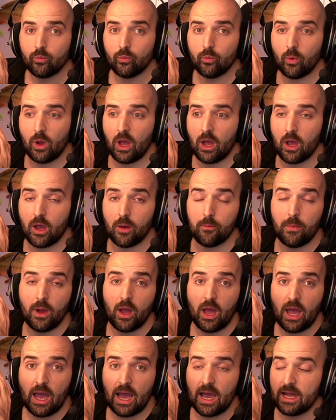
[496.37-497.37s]

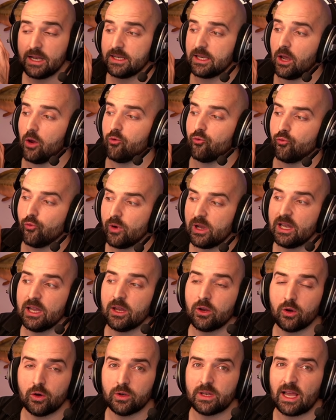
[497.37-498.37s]
And really
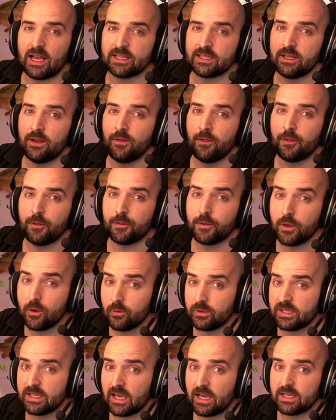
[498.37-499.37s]
good as an
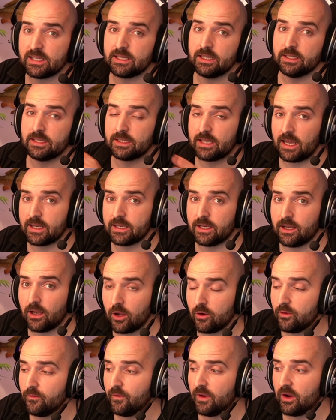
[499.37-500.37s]
enthusiast
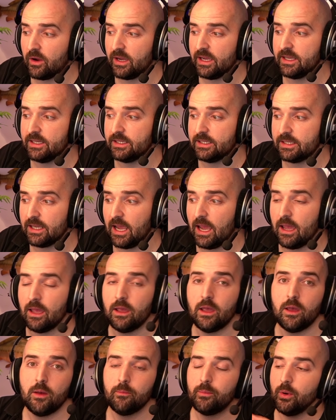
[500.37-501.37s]
standalone VR headset,
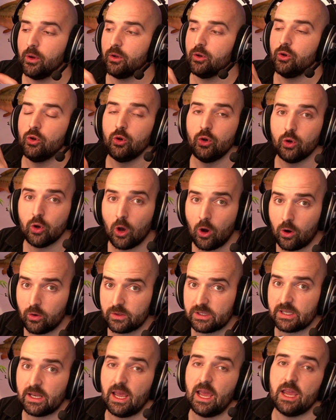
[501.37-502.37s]
but
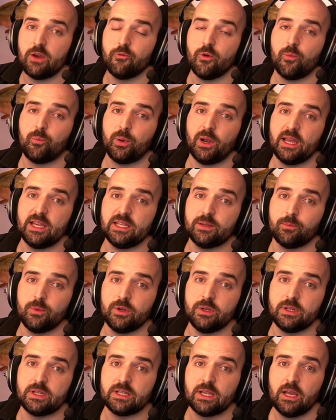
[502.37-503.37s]
not a
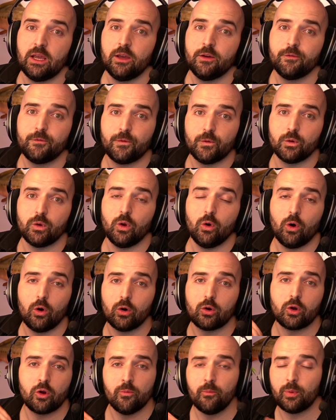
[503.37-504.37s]
replacement for your
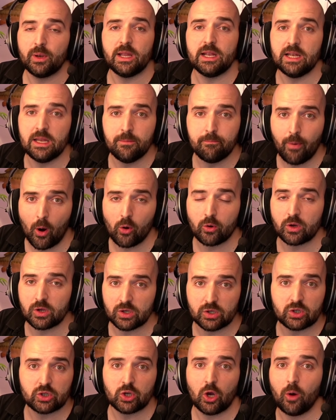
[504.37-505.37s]
completely
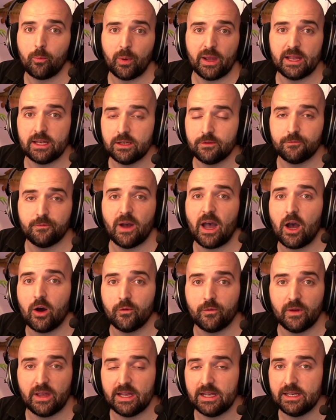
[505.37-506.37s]
bonkers top-end
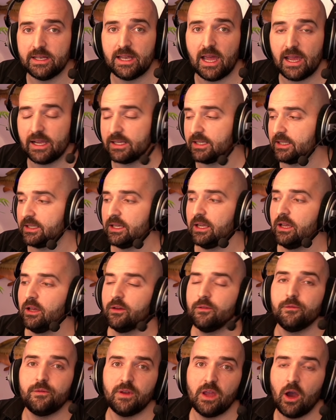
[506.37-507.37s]
Valve Index
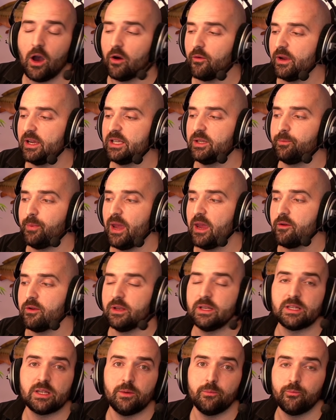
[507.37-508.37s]
VR
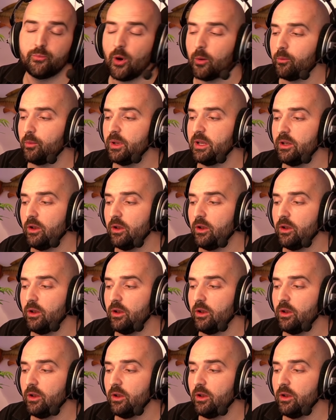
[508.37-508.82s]
experience, and probably